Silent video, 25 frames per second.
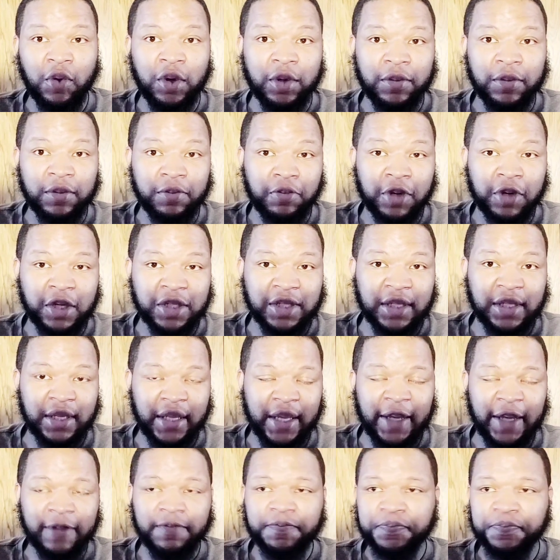if you want to press the
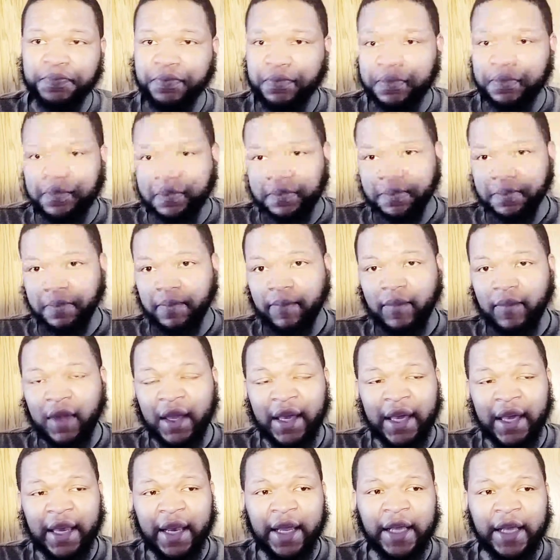link.
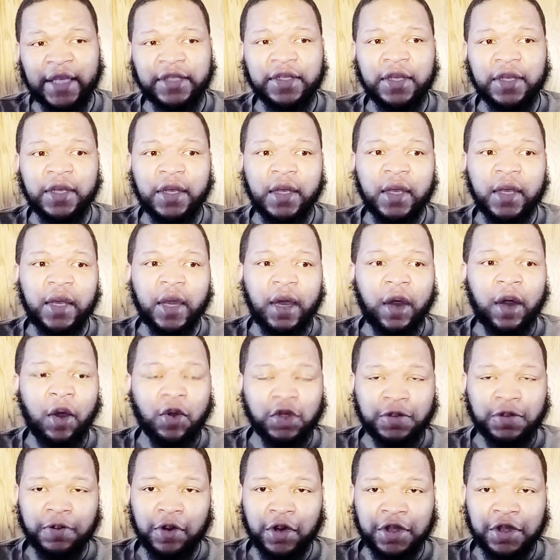It is
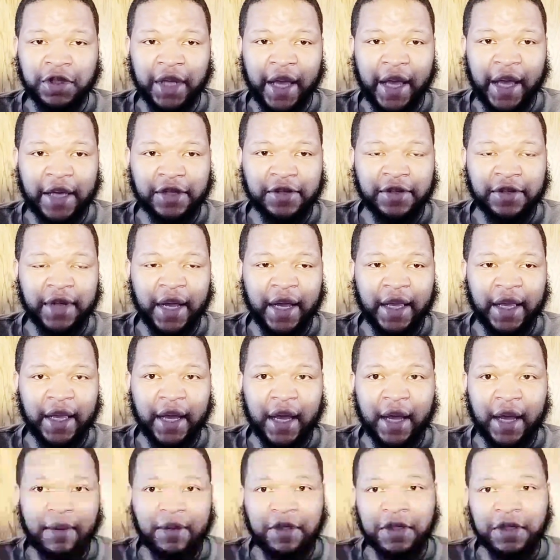on
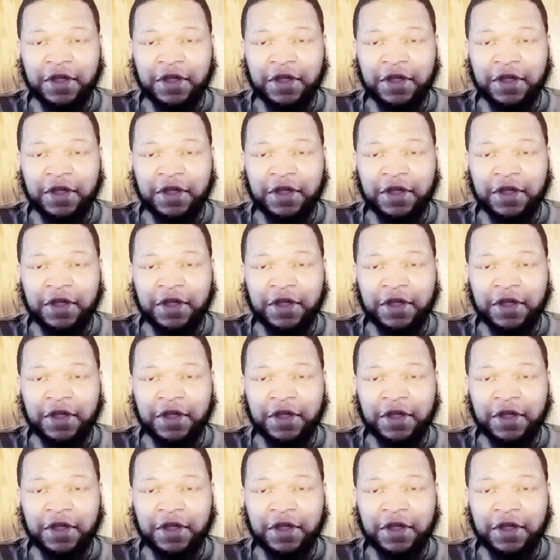sportscaster.com.